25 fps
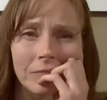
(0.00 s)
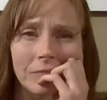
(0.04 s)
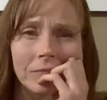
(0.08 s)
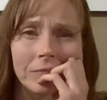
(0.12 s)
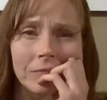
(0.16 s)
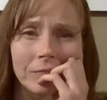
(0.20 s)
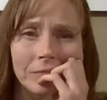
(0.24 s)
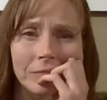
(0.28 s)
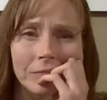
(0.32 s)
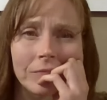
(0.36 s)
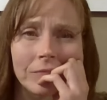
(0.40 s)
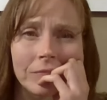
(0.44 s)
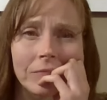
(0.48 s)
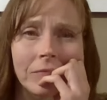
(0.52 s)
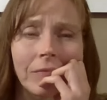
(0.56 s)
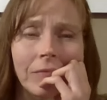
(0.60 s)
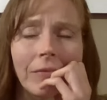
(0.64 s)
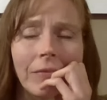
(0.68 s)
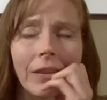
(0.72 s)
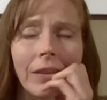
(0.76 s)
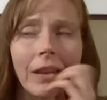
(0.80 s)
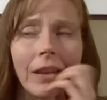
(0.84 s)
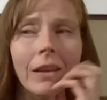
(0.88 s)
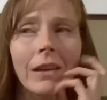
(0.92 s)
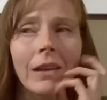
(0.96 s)
Mm-hmm.
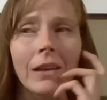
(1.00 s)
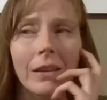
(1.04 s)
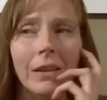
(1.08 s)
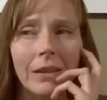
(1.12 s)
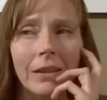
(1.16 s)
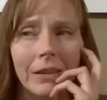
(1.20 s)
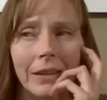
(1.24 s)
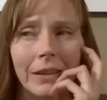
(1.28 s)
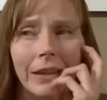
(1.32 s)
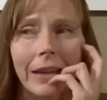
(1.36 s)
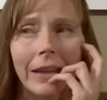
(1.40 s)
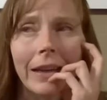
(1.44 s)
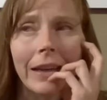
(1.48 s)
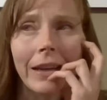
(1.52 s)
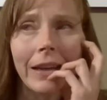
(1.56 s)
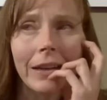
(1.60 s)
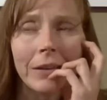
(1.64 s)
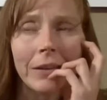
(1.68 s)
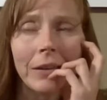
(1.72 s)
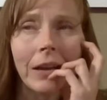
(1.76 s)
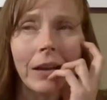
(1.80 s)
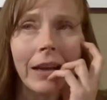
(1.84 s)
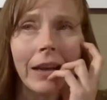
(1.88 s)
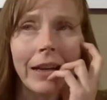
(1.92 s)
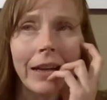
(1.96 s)

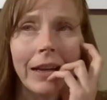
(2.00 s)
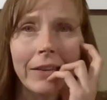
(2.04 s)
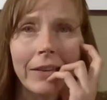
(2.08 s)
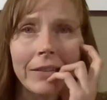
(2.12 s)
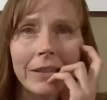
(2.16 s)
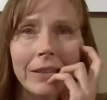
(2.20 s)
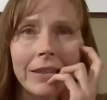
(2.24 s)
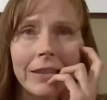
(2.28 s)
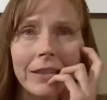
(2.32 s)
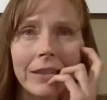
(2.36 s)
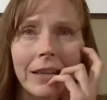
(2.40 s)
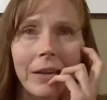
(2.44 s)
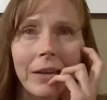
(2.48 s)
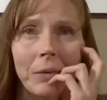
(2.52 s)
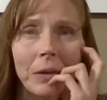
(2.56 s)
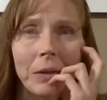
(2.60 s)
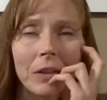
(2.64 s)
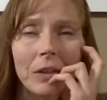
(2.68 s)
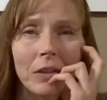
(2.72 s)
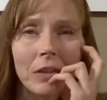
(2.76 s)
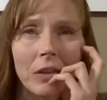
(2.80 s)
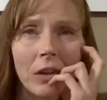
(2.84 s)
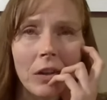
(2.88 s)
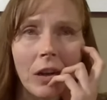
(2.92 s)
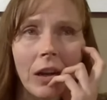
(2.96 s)
Yeah, I'd have to say I
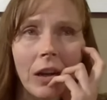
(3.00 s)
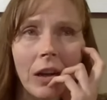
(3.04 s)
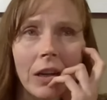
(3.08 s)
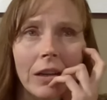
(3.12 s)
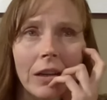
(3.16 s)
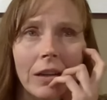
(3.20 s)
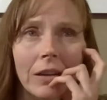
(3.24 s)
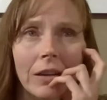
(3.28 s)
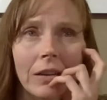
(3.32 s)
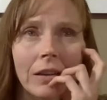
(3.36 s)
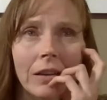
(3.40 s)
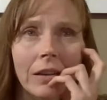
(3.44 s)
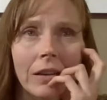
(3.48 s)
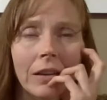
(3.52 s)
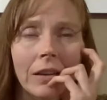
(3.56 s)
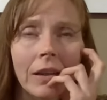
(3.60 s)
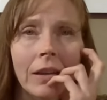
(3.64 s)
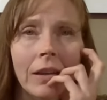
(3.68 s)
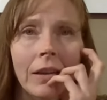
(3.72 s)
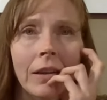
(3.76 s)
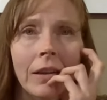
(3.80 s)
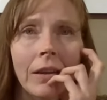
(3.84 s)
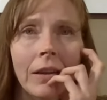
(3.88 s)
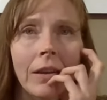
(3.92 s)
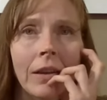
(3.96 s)
would not
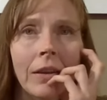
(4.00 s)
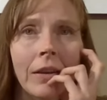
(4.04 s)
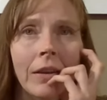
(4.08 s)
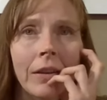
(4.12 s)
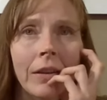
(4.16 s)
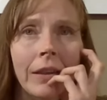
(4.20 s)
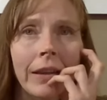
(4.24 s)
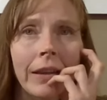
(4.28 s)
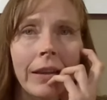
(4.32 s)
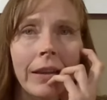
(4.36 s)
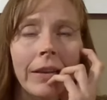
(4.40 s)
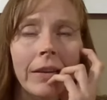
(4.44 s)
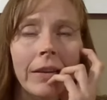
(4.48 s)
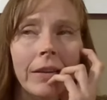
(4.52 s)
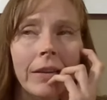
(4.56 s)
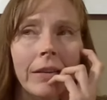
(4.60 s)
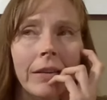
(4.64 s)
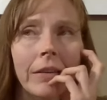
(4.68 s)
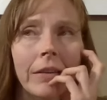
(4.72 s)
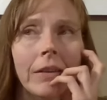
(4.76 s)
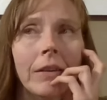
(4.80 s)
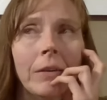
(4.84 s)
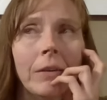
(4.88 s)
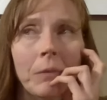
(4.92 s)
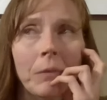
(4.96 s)
like
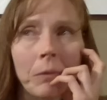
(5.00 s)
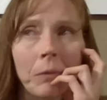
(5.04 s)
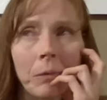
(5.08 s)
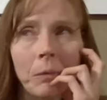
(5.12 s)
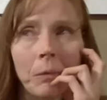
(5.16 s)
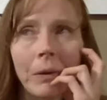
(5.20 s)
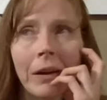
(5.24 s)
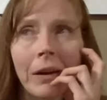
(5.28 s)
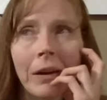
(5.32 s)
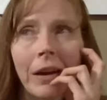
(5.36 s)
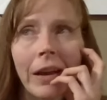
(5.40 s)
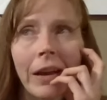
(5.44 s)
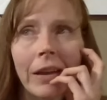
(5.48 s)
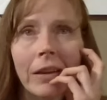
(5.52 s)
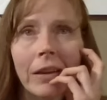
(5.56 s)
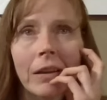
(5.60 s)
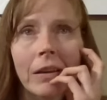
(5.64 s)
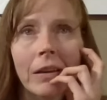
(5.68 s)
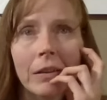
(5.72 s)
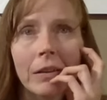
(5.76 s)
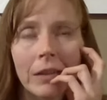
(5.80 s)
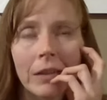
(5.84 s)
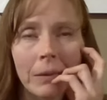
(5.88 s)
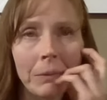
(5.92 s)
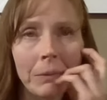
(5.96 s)
where I,
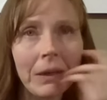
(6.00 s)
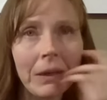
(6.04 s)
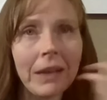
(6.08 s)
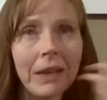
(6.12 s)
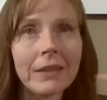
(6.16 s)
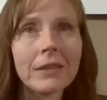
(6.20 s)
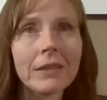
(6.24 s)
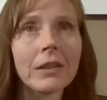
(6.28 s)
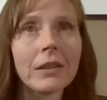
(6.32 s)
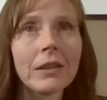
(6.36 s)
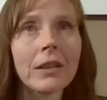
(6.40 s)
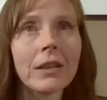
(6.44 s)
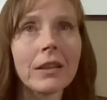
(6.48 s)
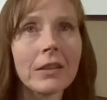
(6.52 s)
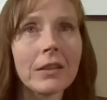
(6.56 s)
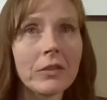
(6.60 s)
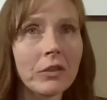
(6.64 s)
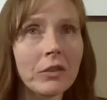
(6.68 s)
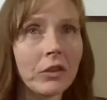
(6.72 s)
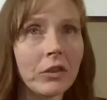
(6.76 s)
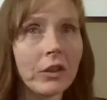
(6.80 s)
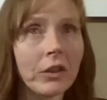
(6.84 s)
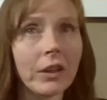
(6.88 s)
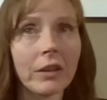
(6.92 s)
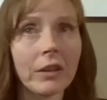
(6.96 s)
I mean, I started
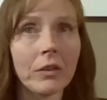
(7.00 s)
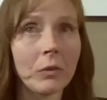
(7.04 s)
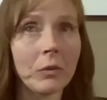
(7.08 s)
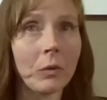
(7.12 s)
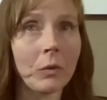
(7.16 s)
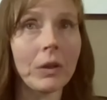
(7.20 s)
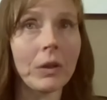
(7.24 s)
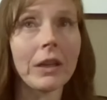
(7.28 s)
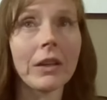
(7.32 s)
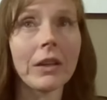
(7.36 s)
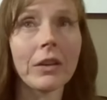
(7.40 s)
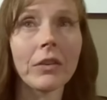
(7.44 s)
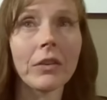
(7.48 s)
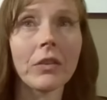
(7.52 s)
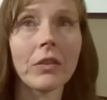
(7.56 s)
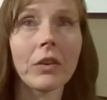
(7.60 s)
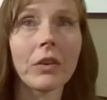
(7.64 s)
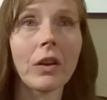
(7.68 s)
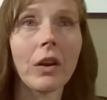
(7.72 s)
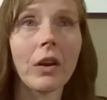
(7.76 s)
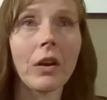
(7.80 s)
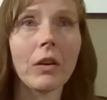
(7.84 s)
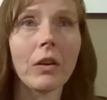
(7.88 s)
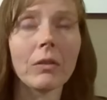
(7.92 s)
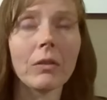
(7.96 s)
this journey 20 years
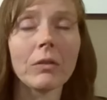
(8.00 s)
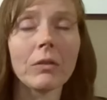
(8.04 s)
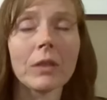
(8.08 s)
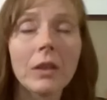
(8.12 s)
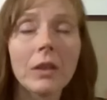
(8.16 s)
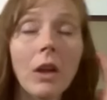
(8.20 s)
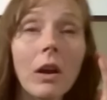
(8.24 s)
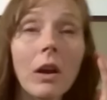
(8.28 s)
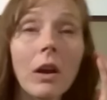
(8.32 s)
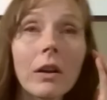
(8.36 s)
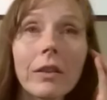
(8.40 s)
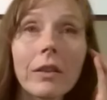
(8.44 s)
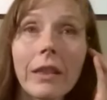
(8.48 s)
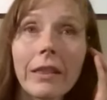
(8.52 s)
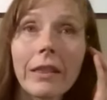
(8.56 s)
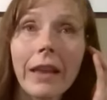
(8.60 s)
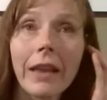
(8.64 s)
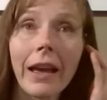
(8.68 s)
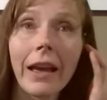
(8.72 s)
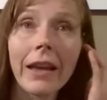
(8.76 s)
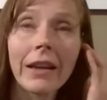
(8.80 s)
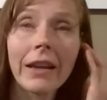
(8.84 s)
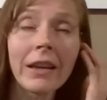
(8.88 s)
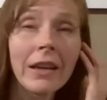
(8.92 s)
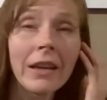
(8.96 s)
ago, longer than
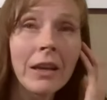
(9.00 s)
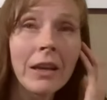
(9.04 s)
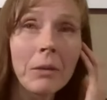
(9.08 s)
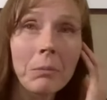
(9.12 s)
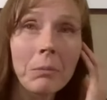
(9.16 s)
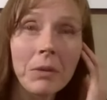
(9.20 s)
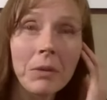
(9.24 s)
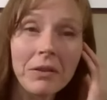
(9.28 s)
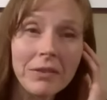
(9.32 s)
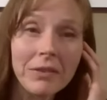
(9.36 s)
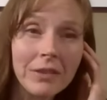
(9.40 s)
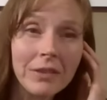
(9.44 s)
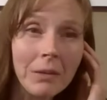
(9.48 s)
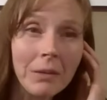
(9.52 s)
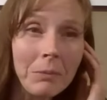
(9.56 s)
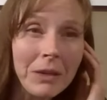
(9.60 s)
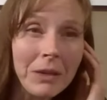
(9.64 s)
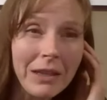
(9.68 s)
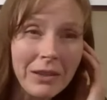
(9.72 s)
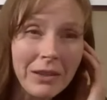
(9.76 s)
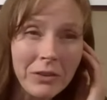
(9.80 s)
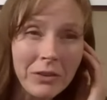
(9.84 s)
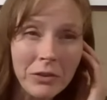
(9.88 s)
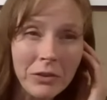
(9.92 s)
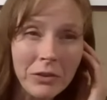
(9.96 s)
that. But if someone